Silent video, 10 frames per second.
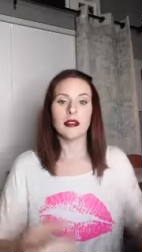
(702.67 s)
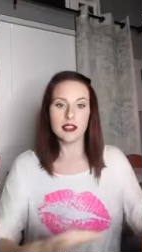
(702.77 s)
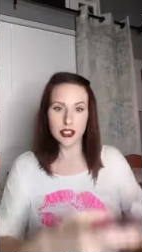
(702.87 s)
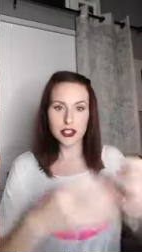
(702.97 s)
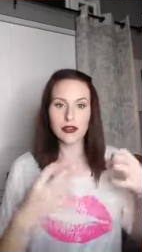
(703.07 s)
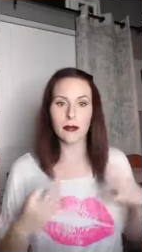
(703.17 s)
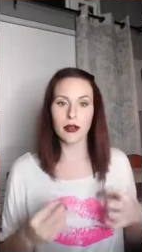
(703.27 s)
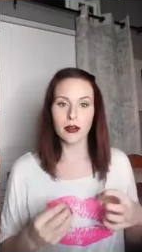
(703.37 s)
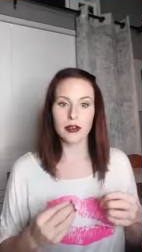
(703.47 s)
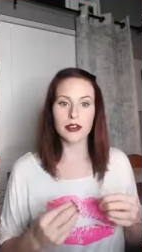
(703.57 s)

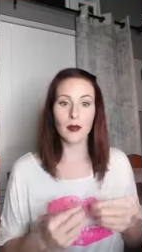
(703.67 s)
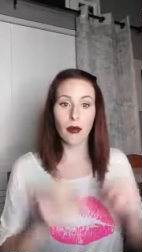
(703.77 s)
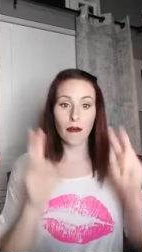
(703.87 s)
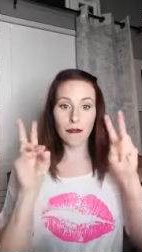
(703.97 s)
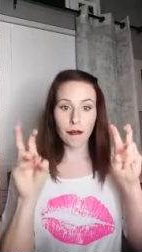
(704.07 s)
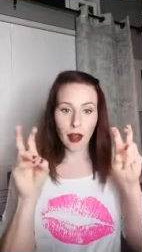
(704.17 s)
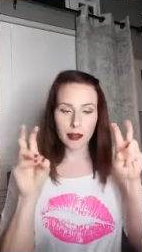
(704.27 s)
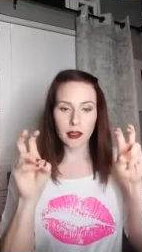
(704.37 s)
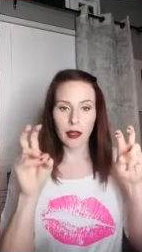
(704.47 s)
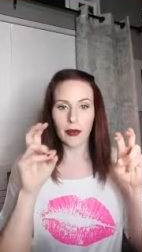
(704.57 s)
distributors will front
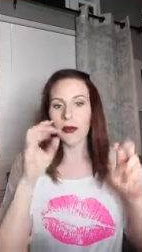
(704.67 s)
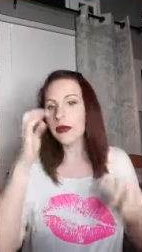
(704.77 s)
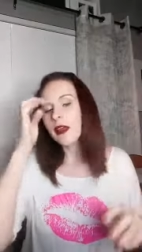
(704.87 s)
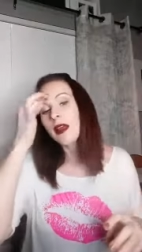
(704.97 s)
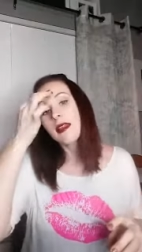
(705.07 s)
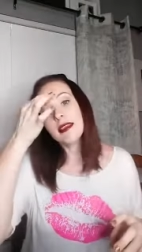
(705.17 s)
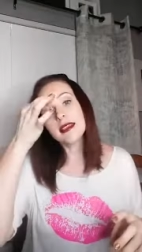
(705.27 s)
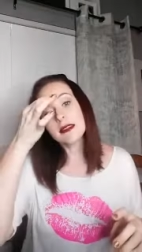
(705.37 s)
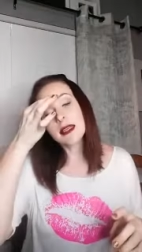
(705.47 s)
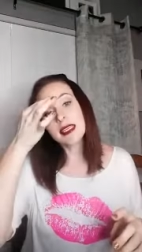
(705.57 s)
load. This
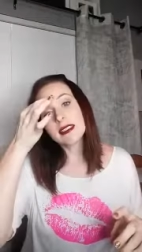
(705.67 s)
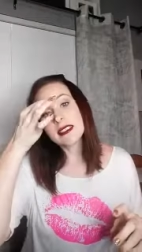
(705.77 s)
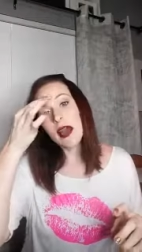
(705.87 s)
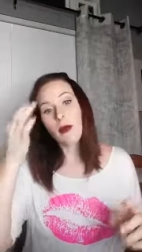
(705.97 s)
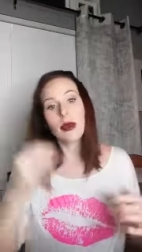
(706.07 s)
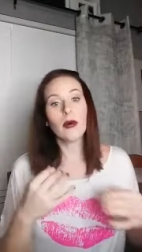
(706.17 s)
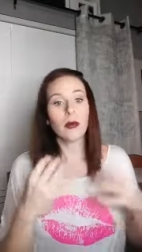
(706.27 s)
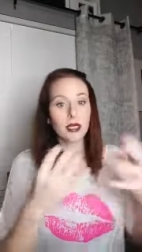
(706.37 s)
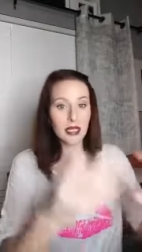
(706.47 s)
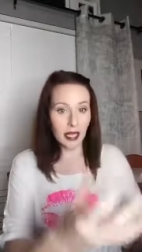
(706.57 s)
means that we will
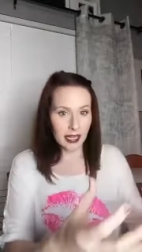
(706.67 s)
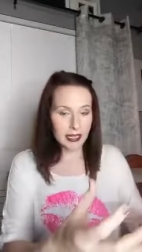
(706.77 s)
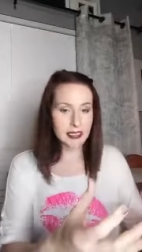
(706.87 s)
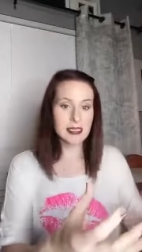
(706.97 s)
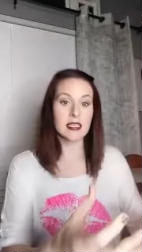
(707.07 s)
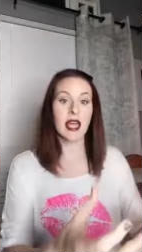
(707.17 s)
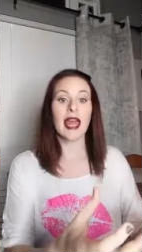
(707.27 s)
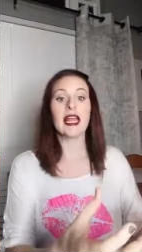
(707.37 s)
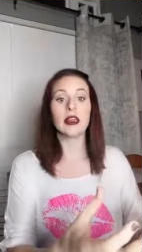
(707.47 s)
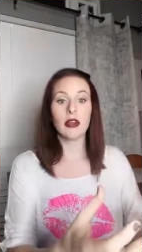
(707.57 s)
place
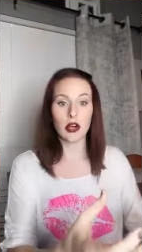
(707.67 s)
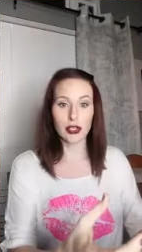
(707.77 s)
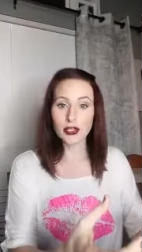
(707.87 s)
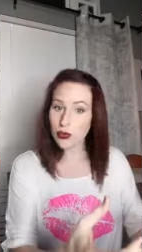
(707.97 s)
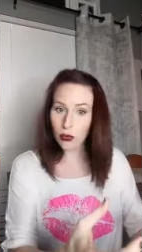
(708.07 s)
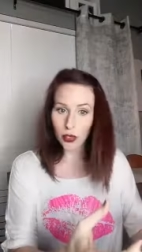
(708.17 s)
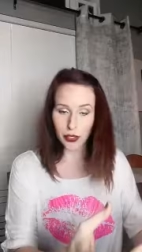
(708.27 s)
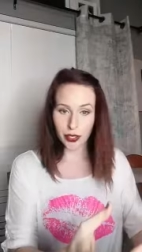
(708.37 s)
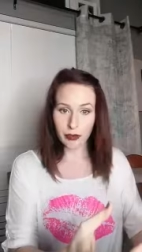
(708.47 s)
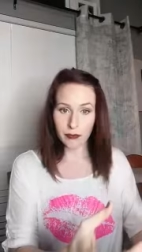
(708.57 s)
a large
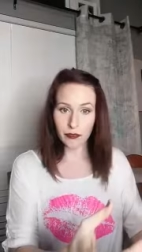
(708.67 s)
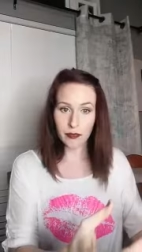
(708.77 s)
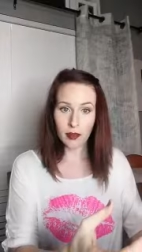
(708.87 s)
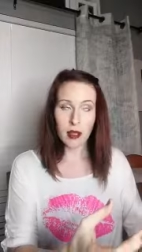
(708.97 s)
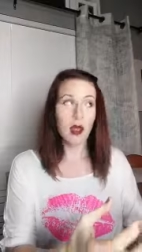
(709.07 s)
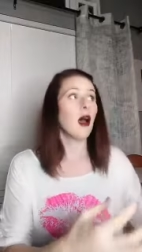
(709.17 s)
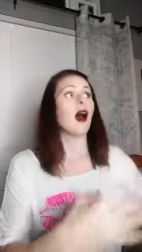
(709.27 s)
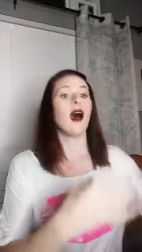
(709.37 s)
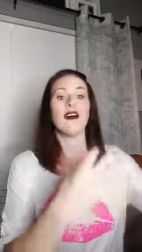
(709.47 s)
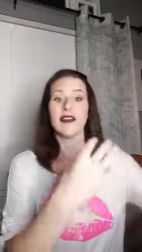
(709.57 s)
order
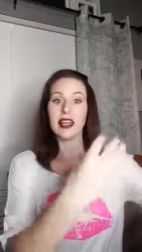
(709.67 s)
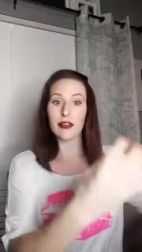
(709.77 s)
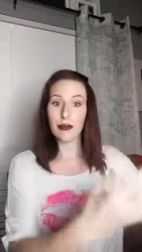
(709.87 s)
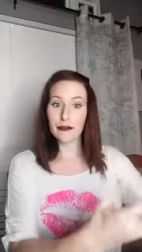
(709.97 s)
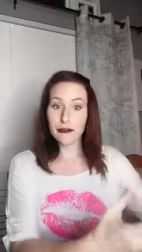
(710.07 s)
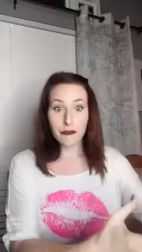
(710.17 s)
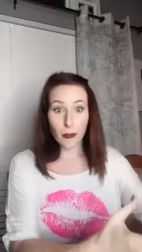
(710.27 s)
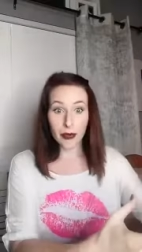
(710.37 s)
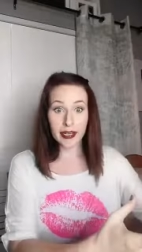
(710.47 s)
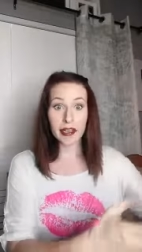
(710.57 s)
of either
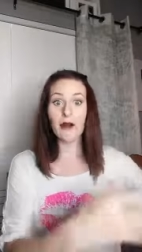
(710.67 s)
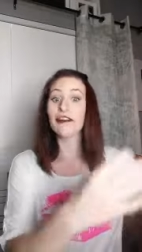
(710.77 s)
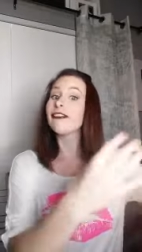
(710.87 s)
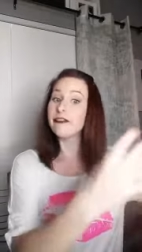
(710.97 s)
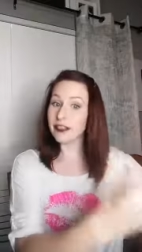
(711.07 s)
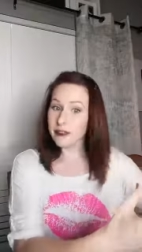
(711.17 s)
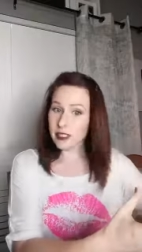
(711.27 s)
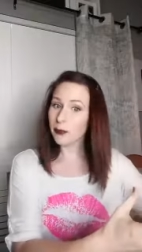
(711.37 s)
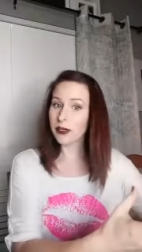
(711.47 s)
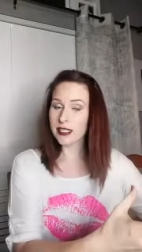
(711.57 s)
40 or
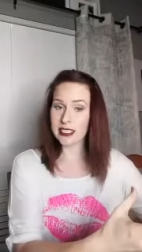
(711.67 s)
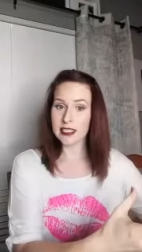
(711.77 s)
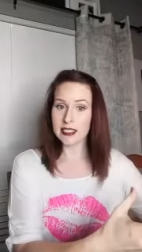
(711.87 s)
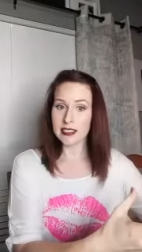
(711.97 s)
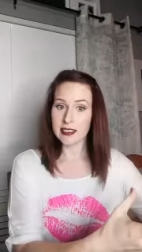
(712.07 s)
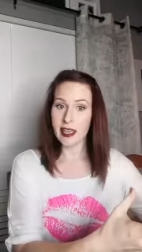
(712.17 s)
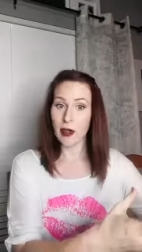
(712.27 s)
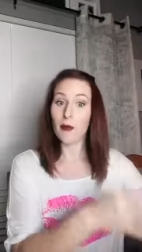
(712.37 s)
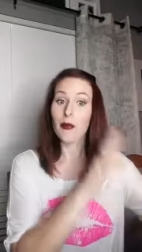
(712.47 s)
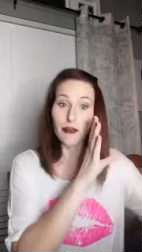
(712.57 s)
50%
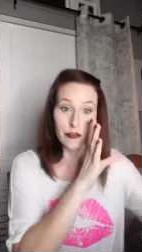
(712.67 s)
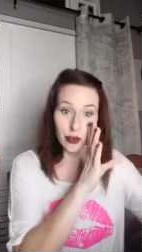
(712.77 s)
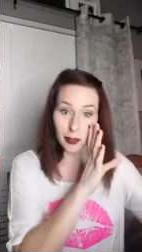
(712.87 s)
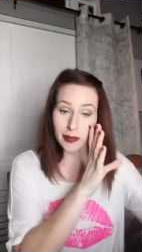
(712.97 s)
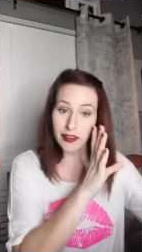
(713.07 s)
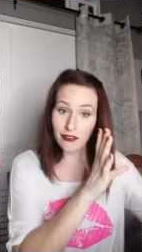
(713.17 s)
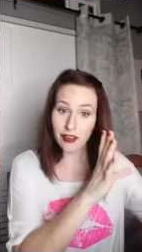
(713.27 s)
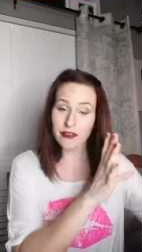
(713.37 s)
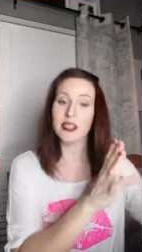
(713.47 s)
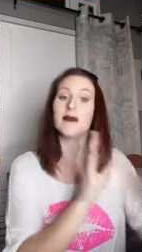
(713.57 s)
discount, preferably
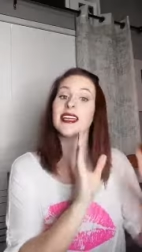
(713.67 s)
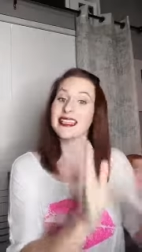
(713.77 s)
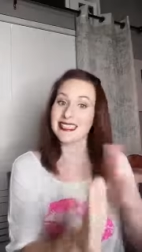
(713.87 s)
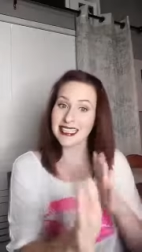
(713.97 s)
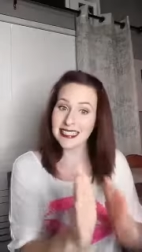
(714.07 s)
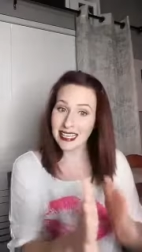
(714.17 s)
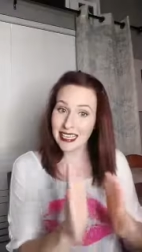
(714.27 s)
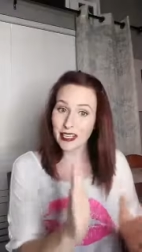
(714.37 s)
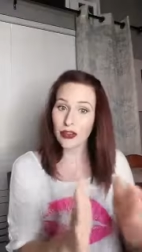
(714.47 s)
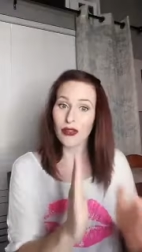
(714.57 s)
50, because that's
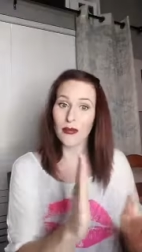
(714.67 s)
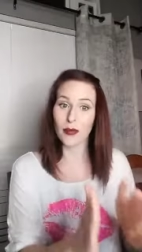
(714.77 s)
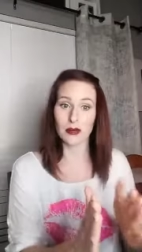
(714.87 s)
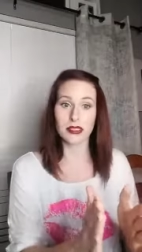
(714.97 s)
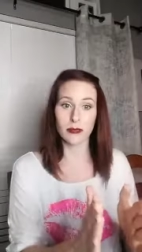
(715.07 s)
getting you the most